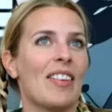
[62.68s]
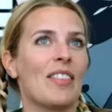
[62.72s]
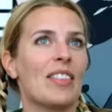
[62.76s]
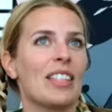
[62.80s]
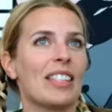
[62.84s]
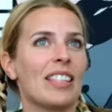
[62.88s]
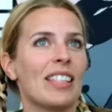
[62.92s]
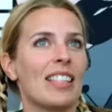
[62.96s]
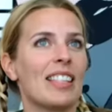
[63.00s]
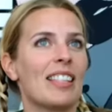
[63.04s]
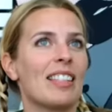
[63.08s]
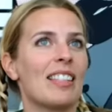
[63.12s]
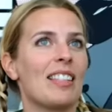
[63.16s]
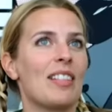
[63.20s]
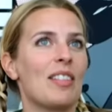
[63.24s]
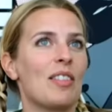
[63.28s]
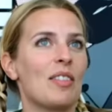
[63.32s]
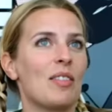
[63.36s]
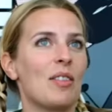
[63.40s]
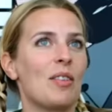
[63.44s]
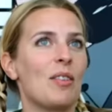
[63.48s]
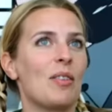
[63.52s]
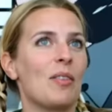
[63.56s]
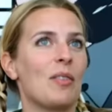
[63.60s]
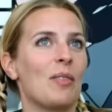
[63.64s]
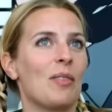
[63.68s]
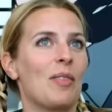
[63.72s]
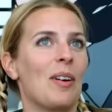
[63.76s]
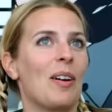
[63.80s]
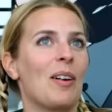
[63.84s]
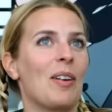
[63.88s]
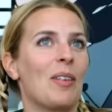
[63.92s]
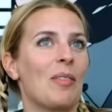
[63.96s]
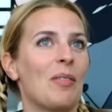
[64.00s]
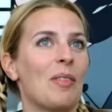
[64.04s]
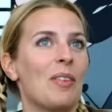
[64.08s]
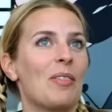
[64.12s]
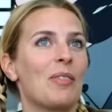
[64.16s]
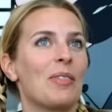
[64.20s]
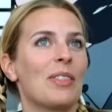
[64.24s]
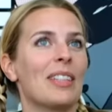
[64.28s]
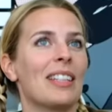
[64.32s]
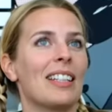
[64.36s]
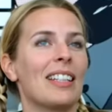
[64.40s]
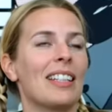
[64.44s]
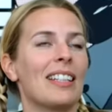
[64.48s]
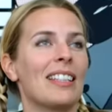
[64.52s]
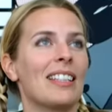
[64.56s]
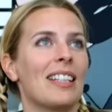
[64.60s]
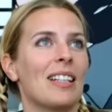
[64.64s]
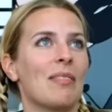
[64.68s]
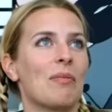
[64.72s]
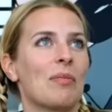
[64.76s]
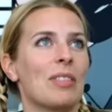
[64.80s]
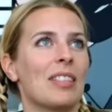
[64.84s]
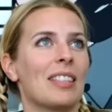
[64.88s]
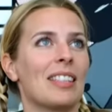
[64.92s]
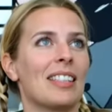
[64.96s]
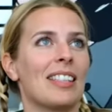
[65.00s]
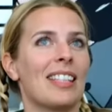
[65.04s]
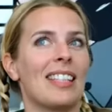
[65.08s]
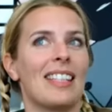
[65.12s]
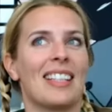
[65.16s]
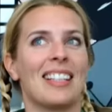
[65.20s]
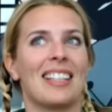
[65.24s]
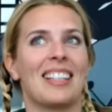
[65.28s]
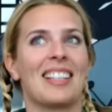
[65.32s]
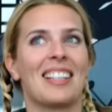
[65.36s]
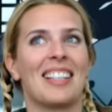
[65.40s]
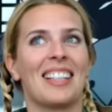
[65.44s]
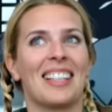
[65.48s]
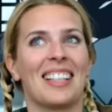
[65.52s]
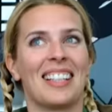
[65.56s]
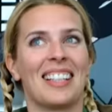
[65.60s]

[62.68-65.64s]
his kids in school? What if he kidnapped his kids?